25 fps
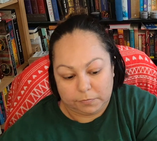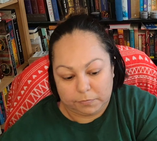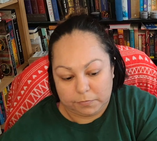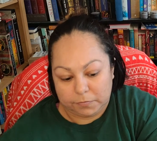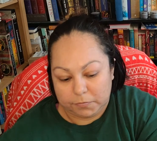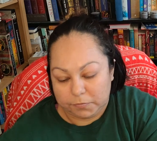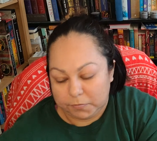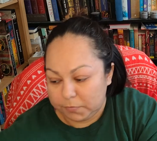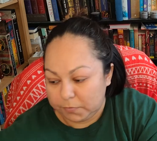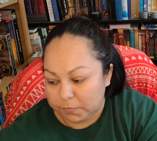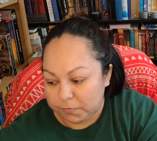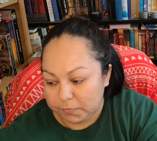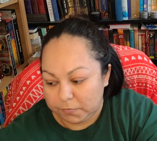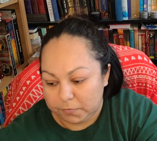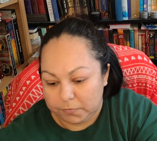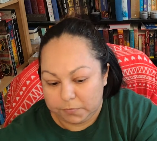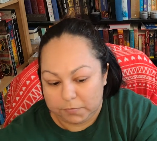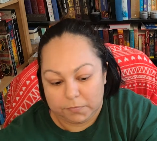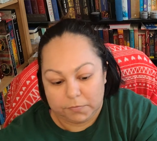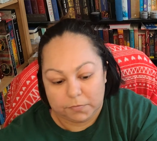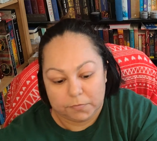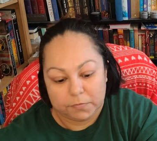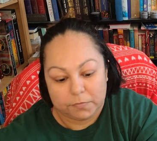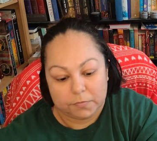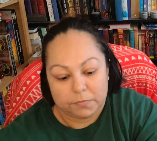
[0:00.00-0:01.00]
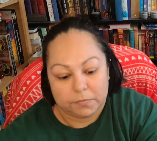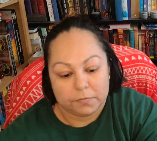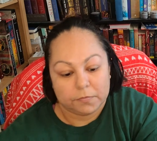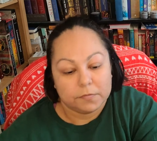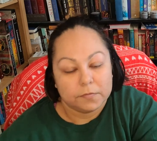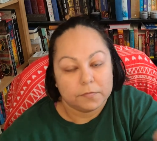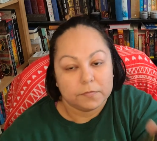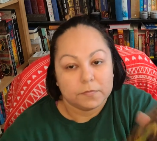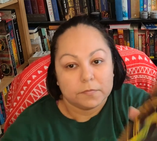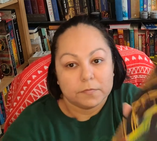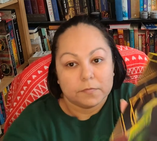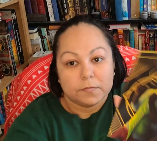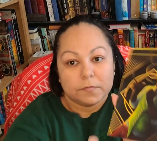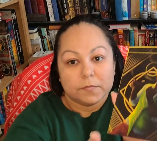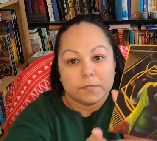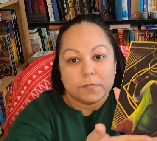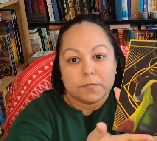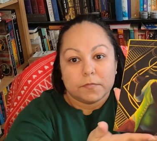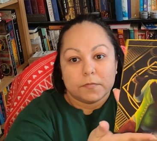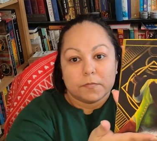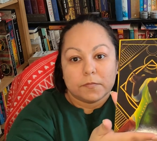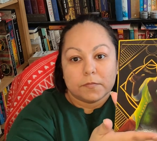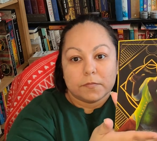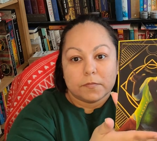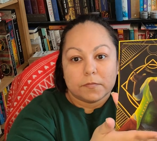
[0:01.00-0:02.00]

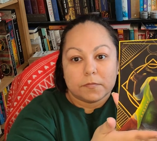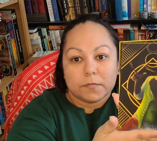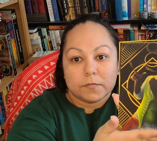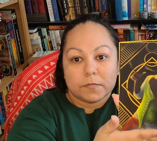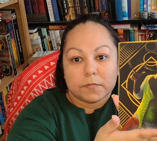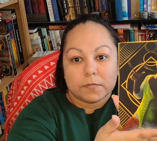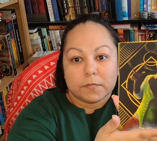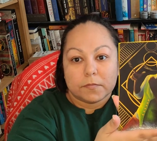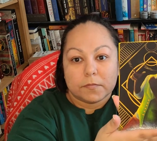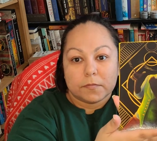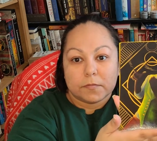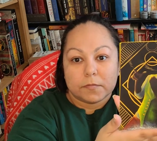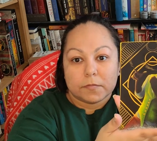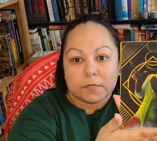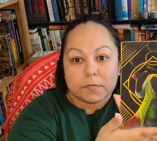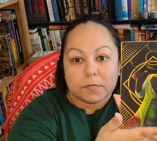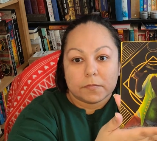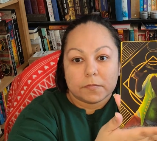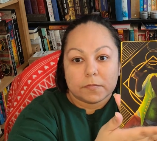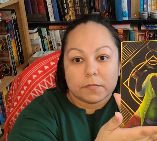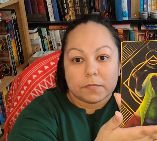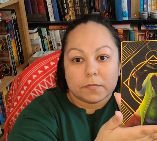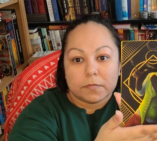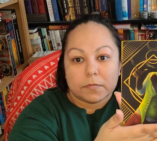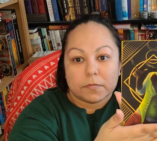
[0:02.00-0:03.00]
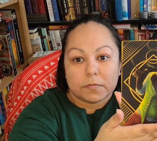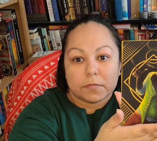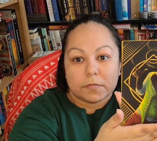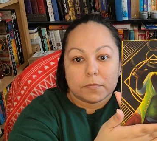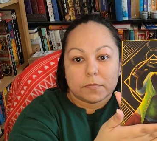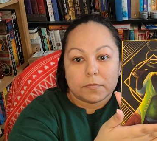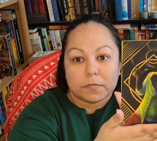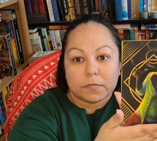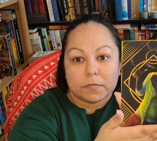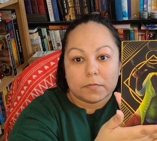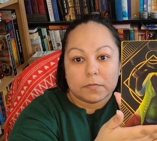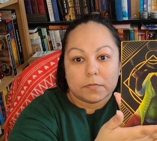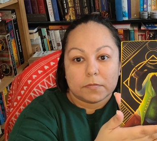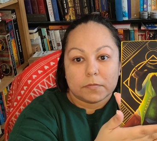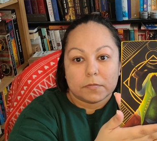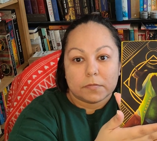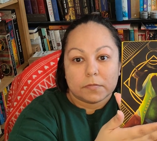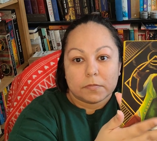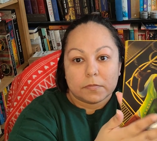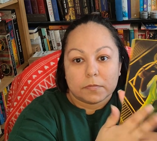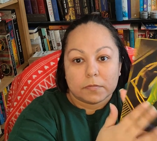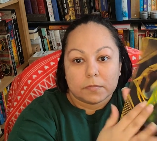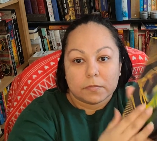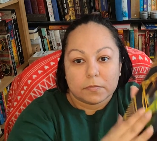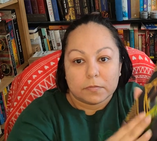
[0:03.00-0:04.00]

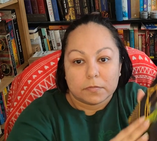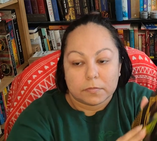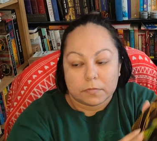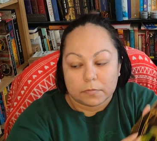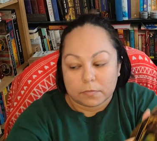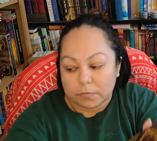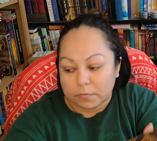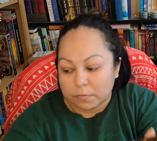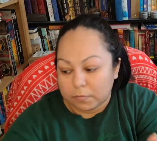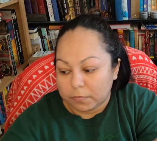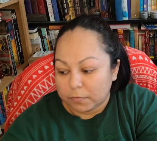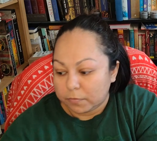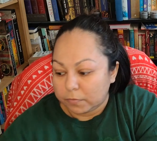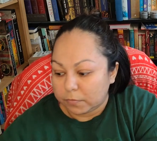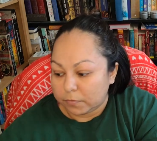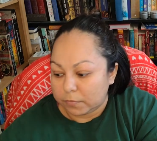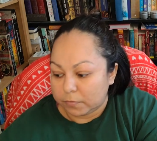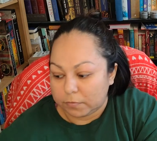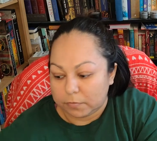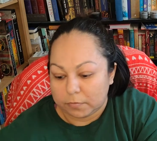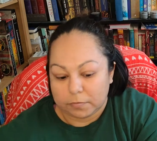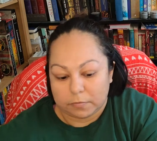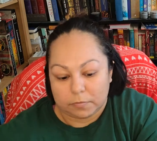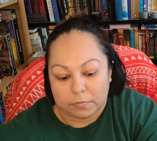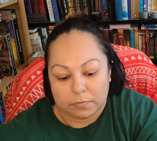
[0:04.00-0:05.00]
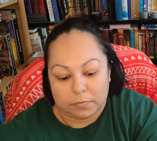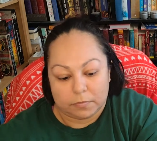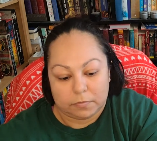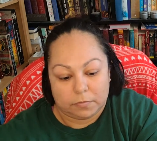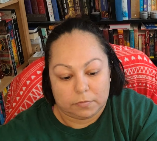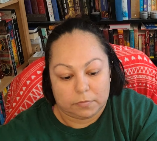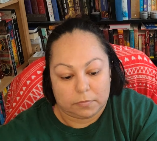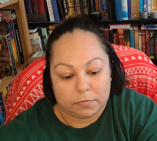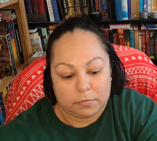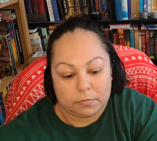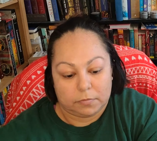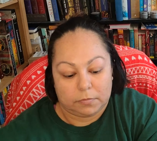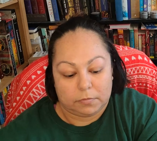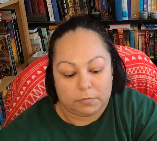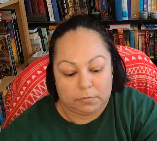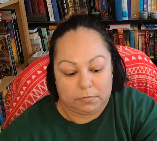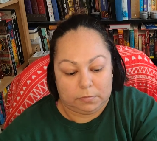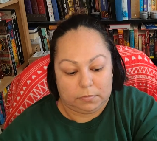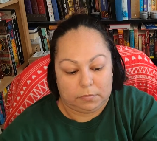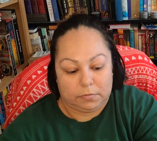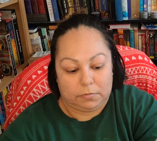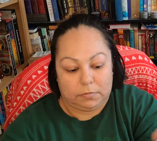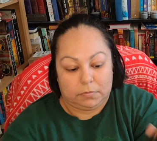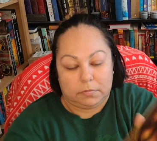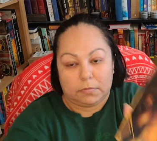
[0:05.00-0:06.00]

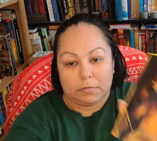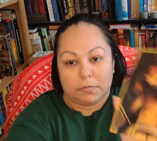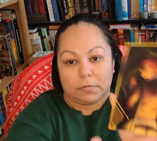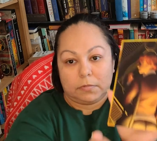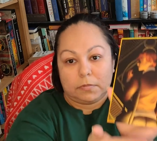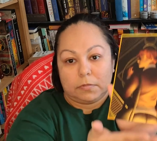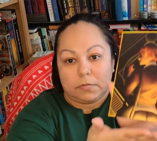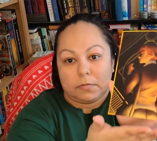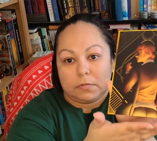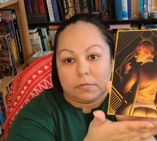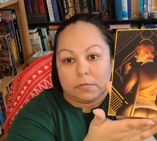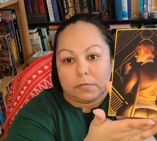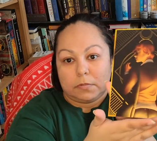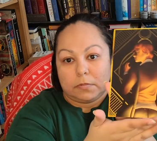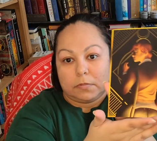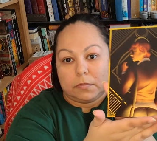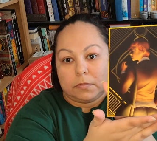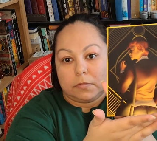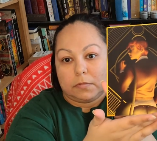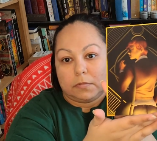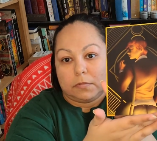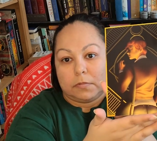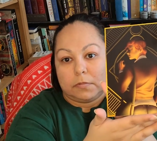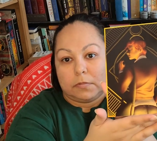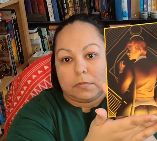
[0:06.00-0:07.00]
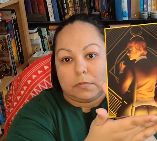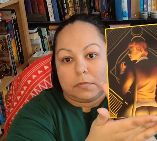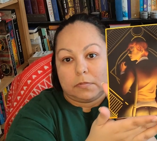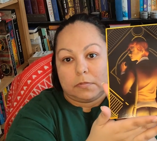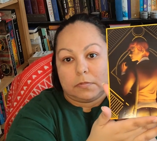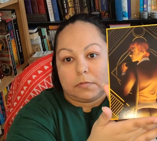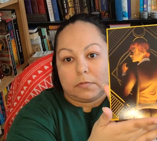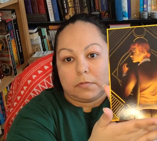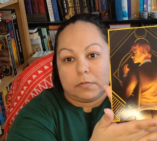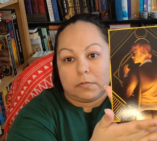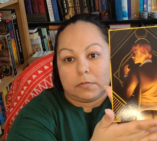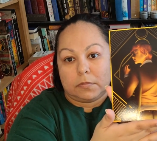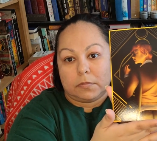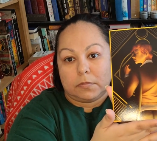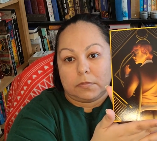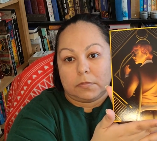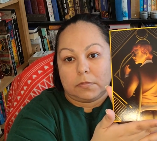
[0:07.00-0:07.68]
No one is speaking in this clip.